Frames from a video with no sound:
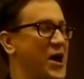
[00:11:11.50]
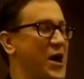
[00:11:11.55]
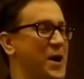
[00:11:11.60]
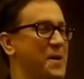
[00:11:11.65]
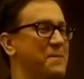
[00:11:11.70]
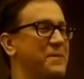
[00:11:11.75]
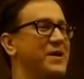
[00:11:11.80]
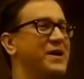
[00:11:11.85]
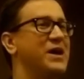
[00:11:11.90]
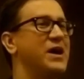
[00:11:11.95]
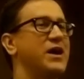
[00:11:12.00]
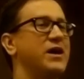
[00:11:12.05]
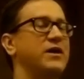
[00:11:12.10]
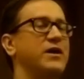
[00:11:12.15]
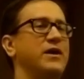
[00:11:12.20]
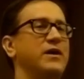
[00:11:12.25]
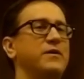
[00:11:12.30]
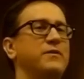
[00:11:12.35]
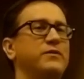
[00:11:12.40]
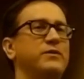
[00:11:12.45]
um,
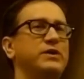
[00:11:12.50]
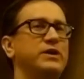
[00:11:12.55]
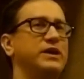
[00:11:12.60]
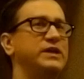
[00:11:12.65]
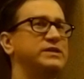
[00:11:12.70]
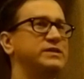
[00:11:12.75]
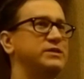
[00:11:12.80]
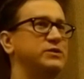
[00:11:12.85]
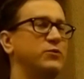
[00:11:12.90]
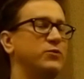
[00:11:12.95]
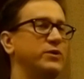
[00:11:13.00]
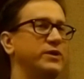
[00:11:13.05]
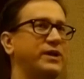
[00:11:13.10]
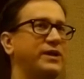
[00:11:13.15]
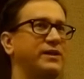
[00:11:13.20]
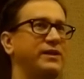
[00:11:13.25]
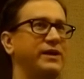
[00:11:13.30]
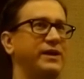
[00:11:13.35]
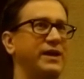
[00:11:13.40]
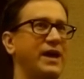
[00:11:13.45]
uh,
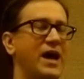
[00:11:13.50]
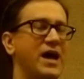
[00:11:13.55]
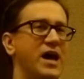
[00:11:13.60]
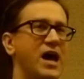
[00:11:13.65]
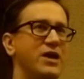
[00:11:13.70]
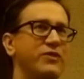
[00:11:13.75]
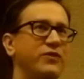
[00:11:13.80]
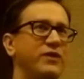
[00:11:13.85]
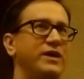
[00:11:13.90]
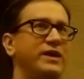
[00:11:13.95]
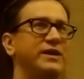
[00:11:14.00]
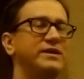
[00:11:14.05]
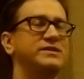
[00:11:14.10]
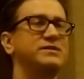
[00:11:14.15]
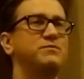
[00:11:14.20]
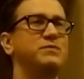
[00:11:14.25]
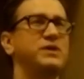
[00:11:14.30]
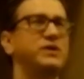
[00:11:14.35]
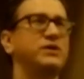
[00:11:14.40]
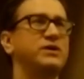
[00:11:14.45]
historically. I, I, think it's
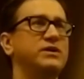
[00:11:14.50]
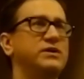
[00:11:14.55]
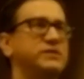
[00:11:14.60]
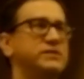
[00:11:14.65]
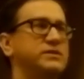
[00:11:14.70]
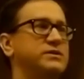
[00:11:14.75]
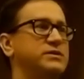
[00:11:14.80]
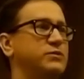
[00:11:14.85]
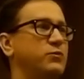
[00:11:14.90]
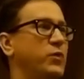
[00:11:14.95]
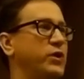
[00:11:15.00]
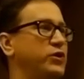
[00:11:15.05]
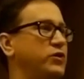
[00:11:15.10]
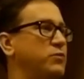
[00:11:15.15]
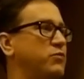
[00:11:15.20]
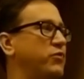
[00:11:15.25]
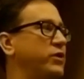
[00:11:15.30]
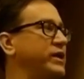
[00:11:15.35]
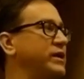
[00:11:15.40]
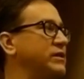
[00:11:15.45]
because when you
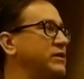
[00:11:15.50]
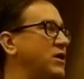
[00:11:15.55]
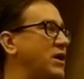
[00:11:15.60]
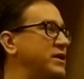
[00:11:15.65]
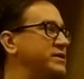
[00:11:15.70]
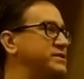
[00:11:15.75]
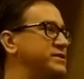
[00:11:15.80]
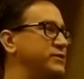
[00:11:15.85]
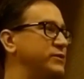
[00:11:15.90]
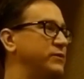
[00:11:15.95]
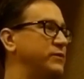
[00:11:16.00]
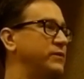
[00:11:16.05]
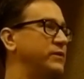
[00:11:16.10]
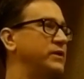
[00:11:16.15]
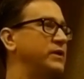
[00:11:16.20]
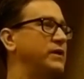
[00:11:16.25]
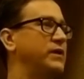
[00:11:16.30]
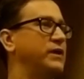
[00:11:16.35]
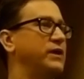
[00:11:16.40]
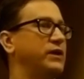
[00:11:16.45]
bring a lawsuit,
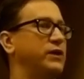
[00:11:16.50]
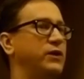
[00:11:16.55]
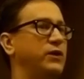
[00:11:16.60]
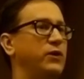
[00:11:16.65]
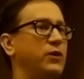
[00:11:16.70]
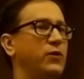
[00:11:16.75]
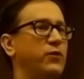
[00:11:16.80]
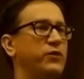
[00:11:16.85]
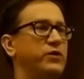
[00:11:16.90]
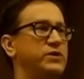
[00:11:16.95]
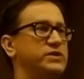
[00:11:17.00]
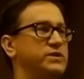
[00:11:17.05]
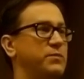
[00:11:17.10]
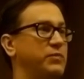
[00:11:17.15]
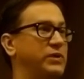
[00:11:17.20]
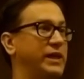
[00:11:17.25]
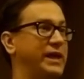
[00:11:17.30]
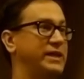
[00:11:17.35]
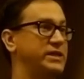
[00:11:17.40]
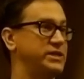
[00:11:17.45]
you know, there's a
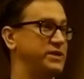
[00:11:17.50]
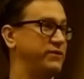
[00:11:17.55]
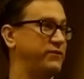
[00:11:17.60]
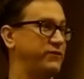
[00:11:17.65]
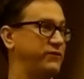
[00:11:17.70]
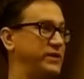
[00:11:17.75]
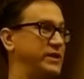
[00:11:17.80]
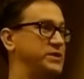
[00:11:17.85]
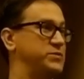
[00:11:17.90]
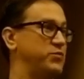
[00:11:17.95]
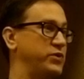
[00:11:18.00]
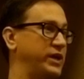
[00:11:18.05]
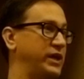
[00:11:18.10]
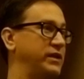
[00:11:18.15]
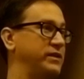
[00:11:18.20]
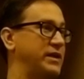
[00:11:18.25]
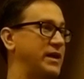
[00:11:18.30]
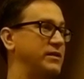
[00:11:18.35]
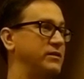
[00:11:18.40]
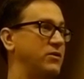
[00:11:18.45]
plaintiff that's bringing
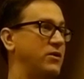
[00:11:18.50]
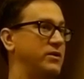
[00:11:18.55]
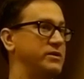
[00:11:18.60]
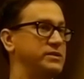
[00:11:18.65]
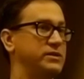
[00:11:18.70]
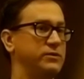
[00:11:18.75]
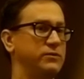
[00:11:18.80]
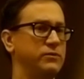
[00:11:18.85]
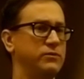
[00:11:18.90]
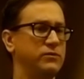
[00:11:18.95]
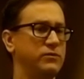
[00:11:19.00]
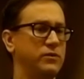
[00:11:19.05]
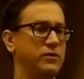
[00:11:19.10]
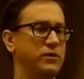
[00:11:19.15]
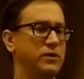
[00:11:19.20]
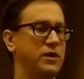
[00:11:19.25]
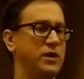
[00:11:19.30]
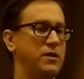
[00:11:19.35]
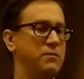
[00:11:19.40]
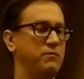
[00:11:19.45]
that lawsuit.
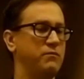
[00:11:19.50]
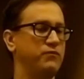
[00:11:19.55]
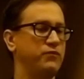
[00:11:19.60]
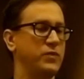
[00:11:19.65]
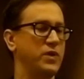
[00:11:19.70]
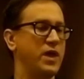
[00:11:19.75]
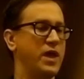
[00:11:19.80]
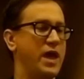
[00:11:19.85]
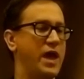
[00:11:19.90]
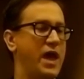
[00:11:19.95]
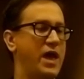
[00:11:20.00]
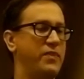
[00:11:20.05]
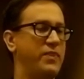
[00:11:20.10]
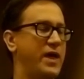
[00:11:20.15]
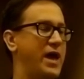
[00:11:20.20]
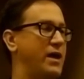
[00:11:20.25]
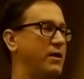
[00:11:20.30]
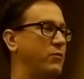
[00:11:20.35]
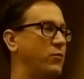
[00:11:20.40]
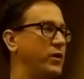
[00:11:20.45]
Um, and
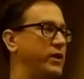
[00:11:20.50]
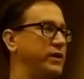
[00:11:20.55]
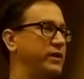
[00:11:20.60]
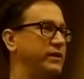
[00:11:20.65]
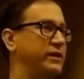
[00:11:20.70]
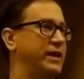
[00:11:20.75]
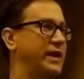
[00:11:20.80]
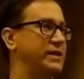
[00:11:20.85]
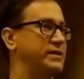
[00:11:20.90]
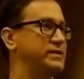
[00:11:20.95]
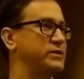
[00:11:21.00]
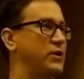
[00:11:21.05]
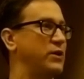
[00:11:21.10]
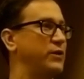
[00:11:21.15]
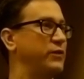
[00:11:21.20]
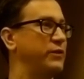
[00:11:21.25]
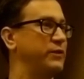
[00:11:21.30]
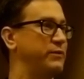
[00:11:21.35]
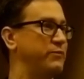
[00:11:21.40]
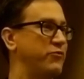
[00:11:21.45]
that one gets all
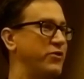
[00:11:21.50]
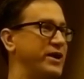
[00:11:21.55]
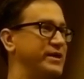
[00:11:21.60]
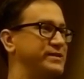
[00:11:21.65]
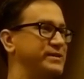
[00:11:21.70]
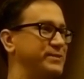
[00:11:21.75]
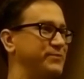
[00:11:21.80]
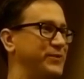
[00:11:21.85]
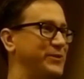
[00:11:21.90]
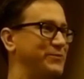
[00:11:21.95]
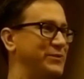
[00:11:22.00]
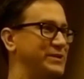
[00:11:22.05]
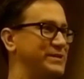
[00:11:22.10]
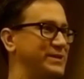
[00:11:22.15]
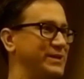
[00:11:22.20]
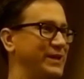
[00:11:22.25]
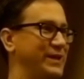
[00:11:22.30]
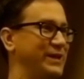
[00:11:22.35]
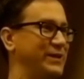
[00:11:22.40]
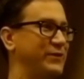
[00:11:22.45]
the press and
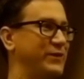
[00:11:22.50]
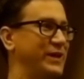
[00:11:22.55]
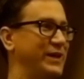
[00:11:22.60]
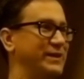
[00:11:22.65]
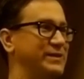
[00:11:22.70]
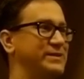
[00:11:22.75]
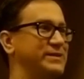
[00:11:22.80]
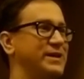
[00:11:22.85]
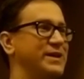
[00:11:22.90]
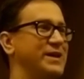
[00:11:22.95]
publicity and things.